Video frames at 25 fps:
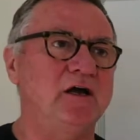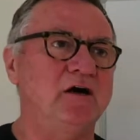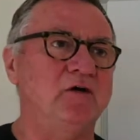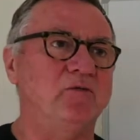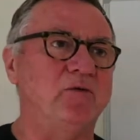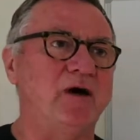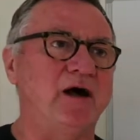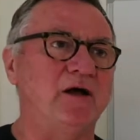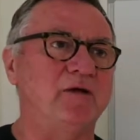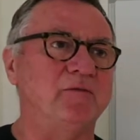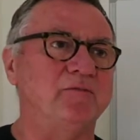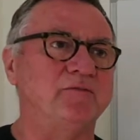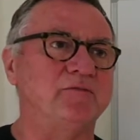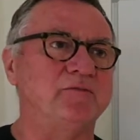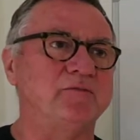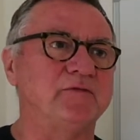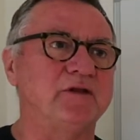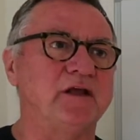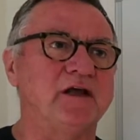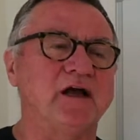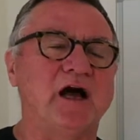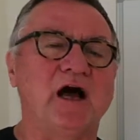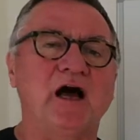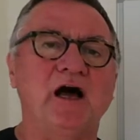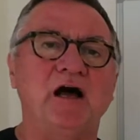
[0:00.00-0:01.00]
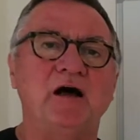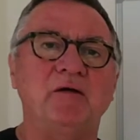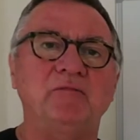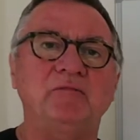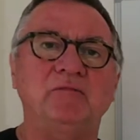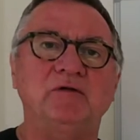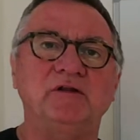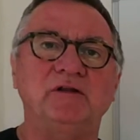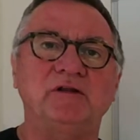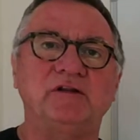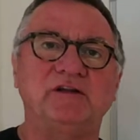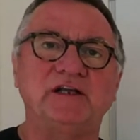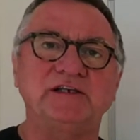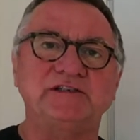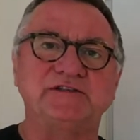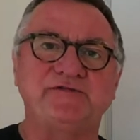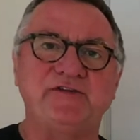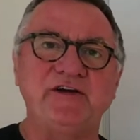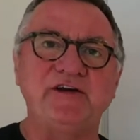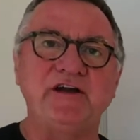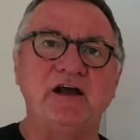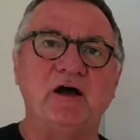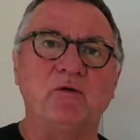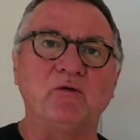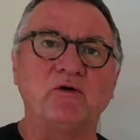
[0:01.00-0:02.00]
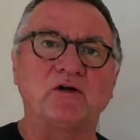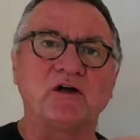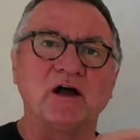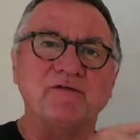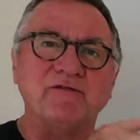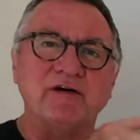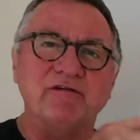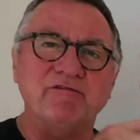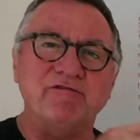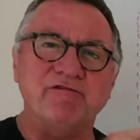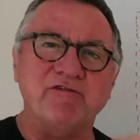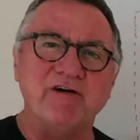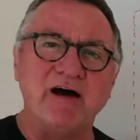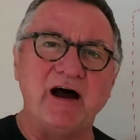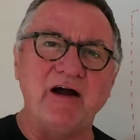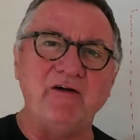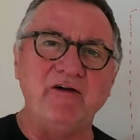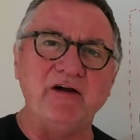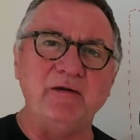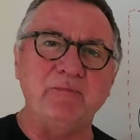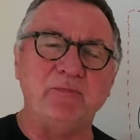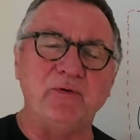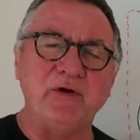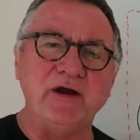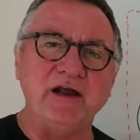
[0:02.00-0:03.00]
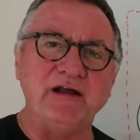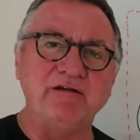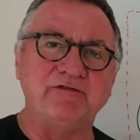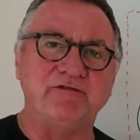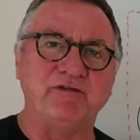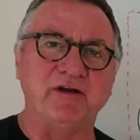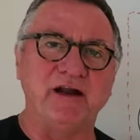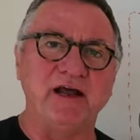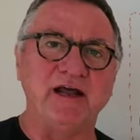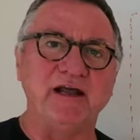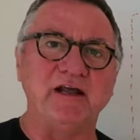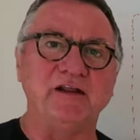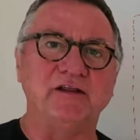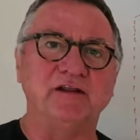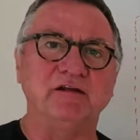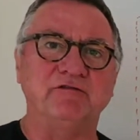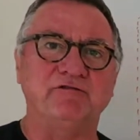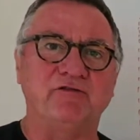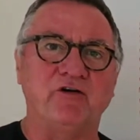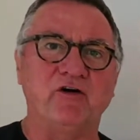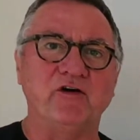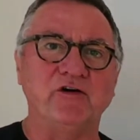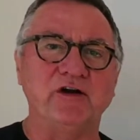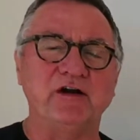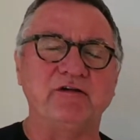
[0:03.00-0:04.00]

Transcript: Well, this video will cover very briefly the 4